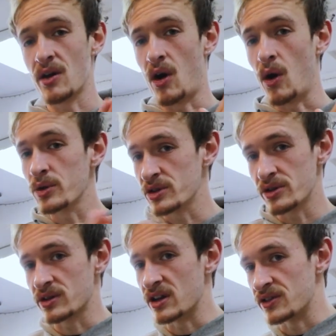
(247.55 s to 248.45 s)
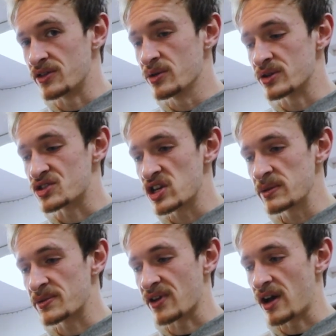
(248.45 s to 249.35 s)
all you're gonna do is
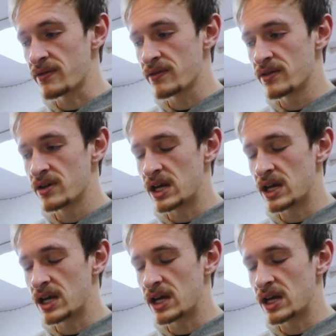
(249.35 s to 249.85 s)
cheap stuff,